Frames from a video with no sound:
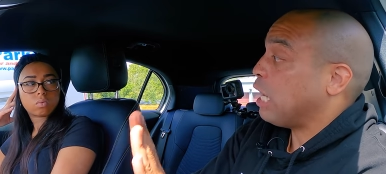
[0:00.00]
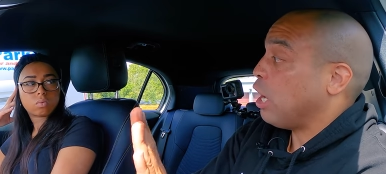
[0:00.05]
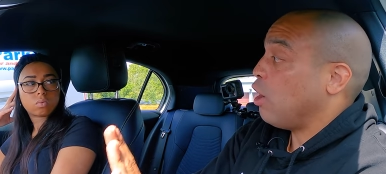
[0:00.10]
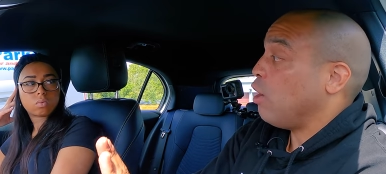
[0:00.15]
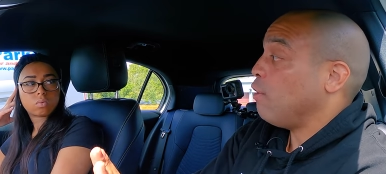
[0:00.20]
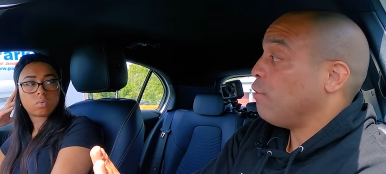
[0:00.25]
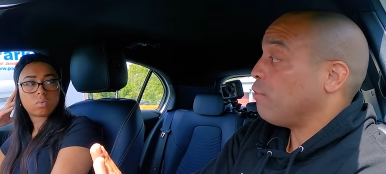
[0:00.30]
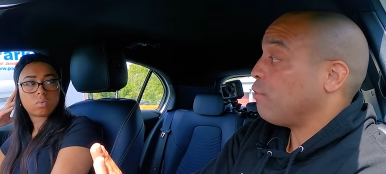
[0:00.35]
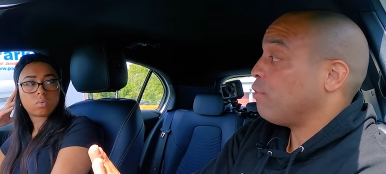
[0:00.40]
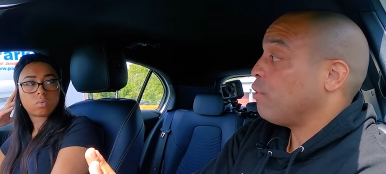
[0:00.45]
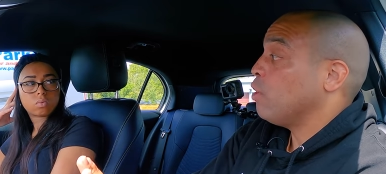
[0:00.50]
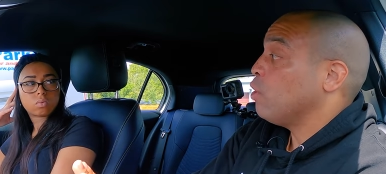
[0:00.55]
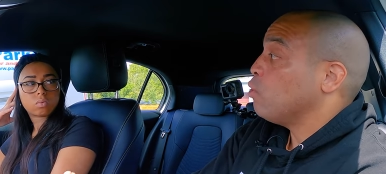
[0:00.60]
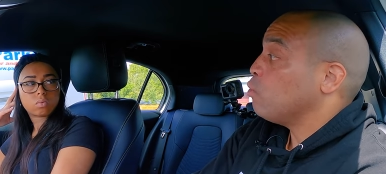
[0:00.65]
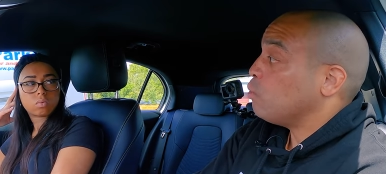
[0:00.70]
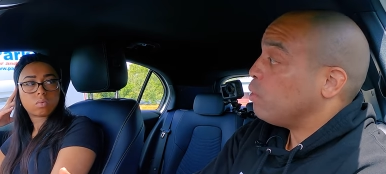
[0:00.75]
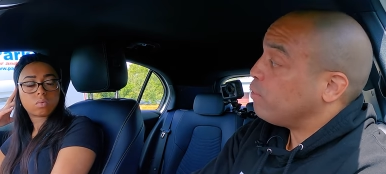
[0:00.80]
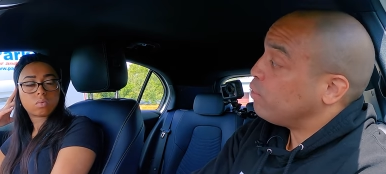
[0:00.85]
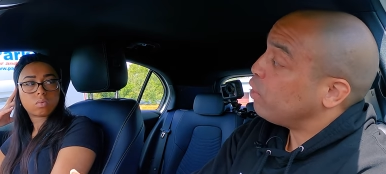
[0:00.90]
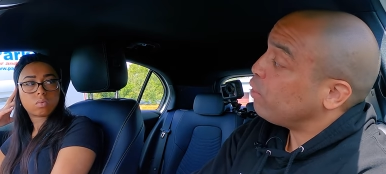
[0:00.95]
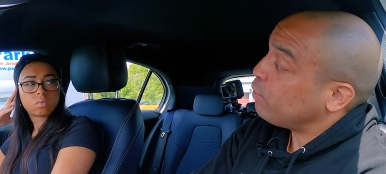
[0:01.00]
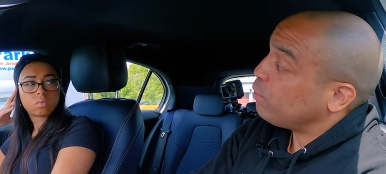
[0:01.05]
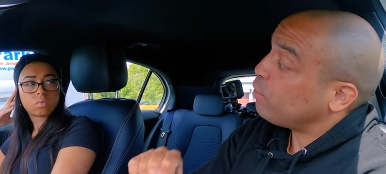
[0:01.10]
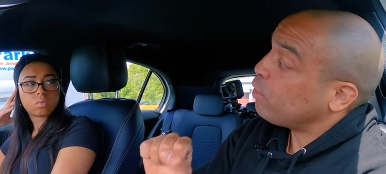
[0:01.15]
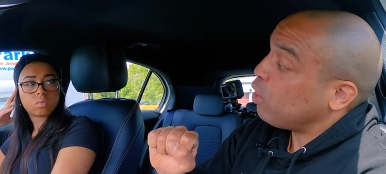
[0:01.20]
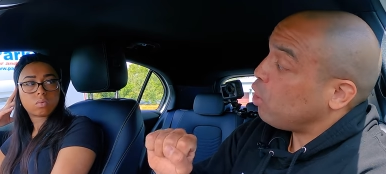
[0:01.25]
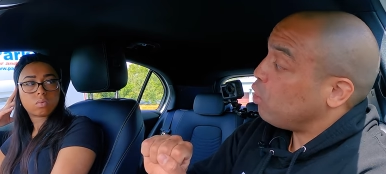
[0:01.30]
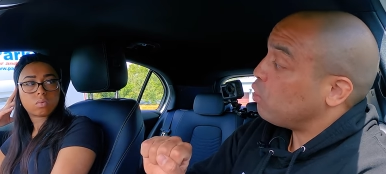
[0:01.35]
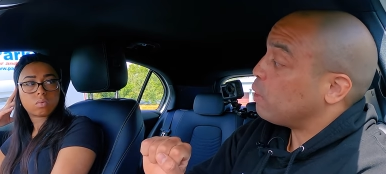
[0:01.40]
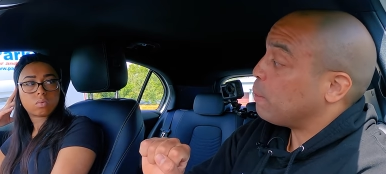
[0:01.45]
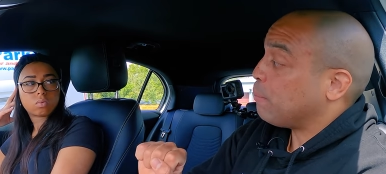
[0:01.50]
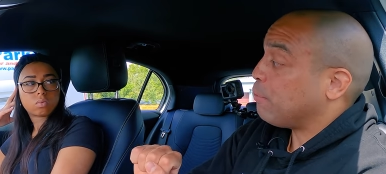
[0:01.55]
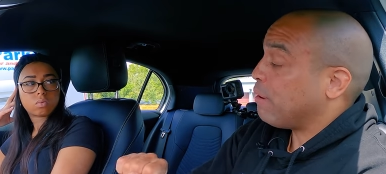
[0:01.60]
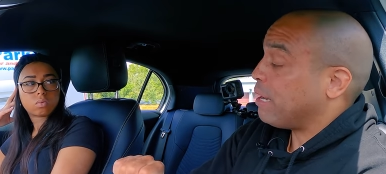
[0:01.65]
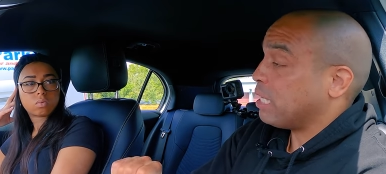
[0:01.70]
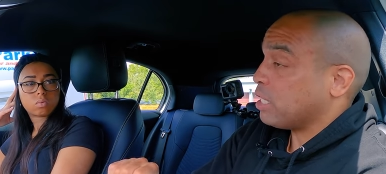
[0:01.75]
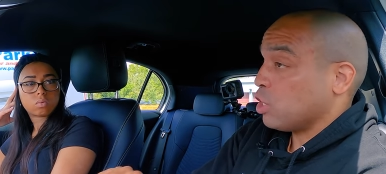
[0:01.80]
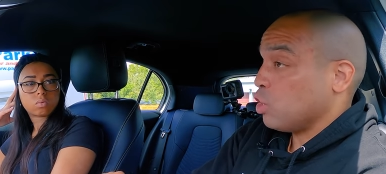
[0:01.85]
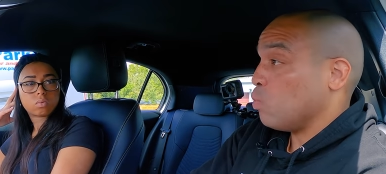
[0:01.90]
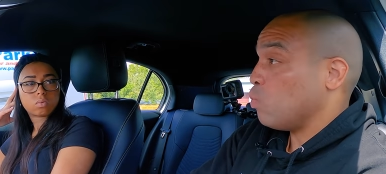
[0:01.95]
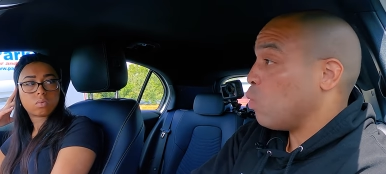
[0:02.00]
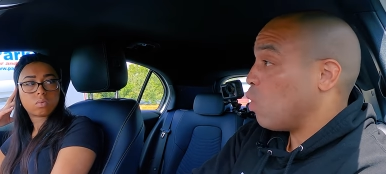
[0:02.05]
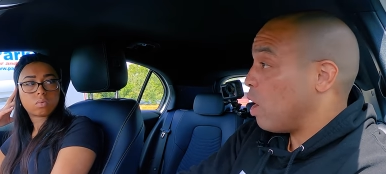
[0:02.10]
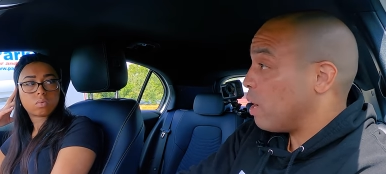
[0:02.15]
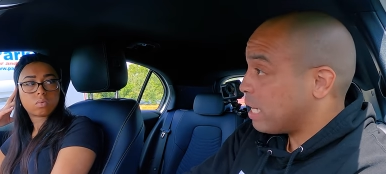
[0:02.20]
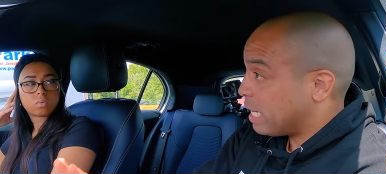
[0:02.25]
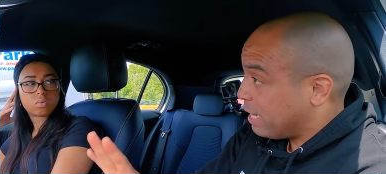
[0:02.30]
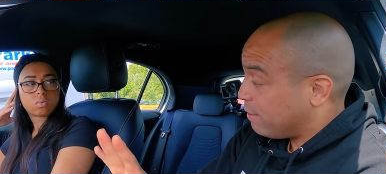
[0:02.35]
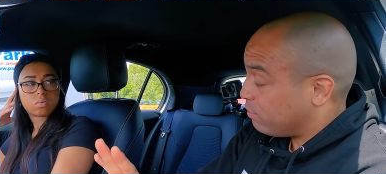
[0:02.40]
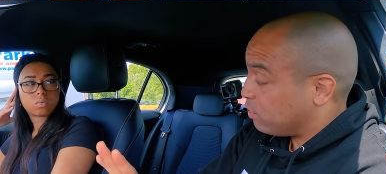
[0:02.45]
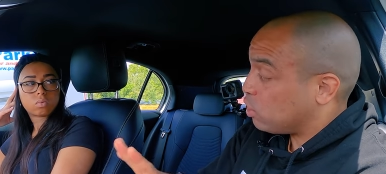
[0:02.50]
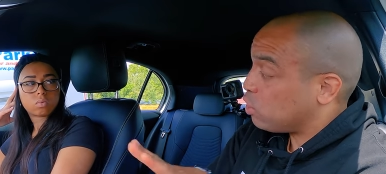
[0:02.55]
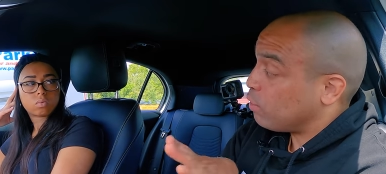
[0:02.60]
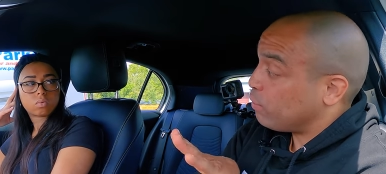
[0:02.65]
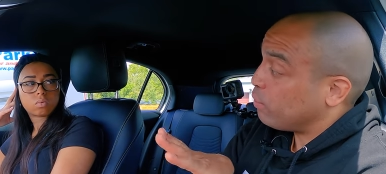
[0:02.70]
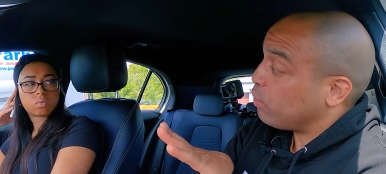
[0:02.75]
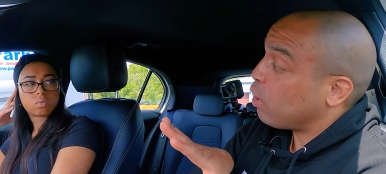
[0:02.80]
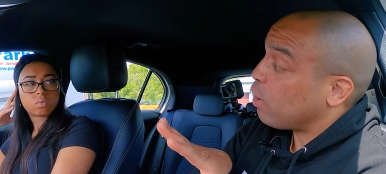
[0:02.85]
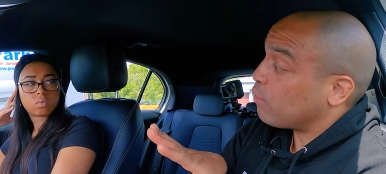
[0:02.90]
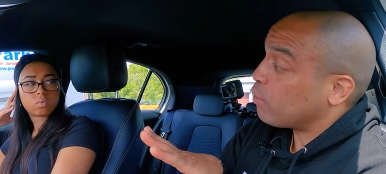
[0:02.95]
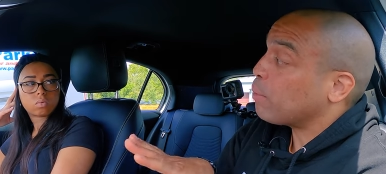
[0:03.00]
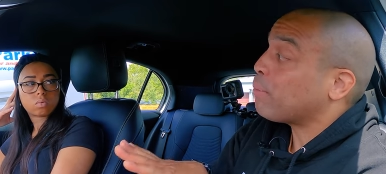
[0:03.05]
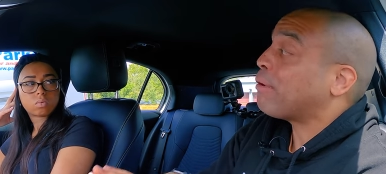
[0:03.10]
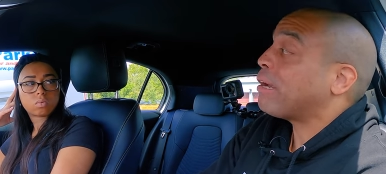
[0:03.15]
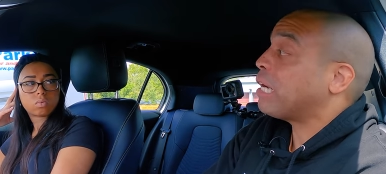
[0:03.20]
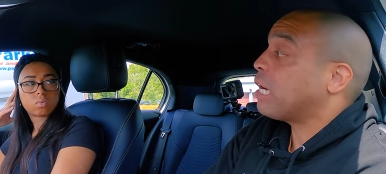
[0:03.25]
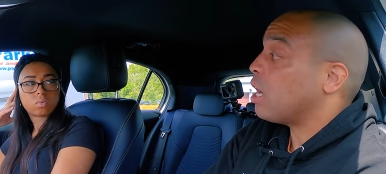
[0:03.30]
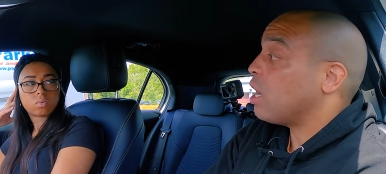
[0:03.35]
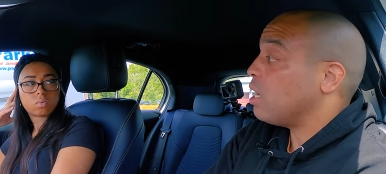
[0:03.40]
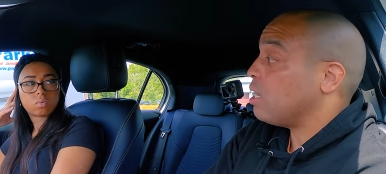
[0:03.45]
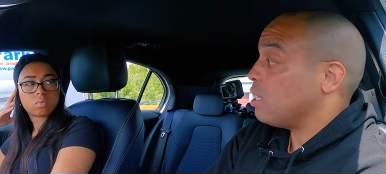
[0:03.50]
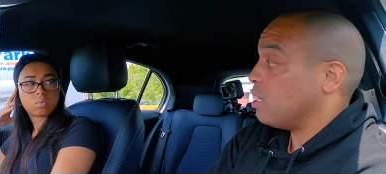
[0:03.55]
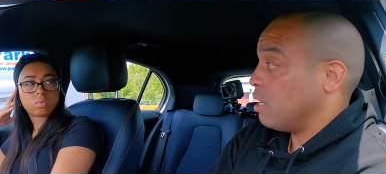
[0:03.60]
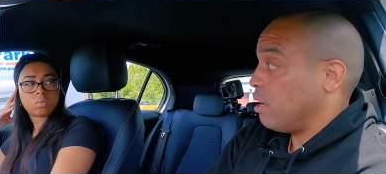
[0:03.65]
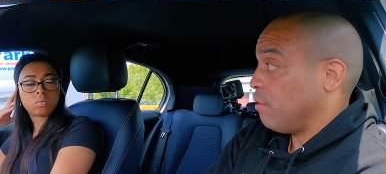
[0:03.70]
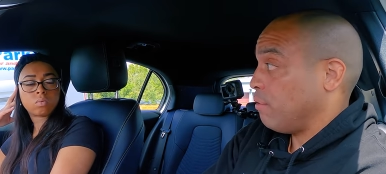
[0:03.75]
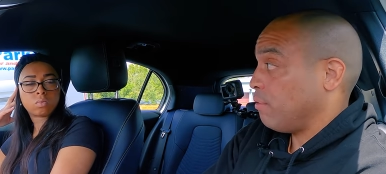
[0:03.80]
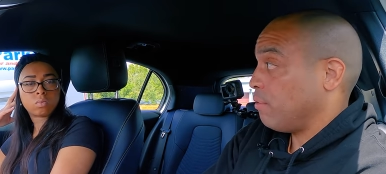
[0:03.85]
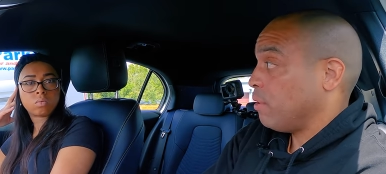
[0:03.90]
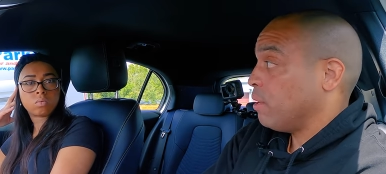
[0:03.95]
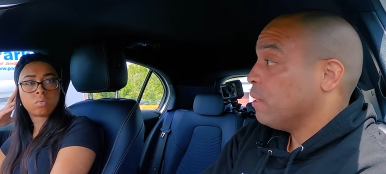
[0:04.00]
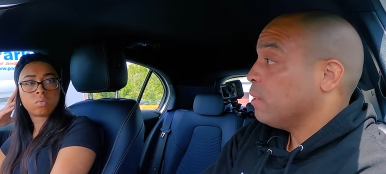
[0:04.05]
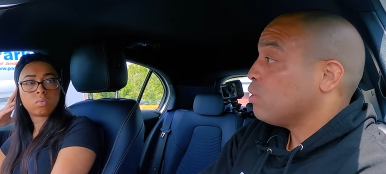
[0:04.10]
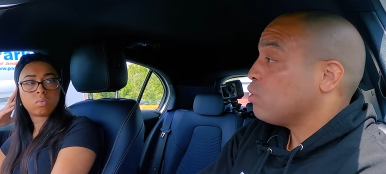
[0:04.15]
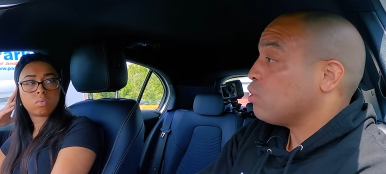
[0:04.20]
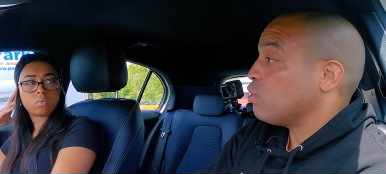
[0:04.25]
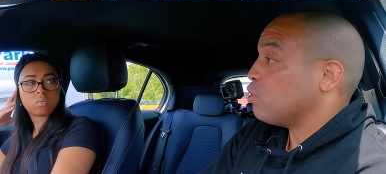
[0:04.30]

Speaker 1: off with your foot on the brake. So you weren't lifting your foot off the brake early enough. Mm-hmm. So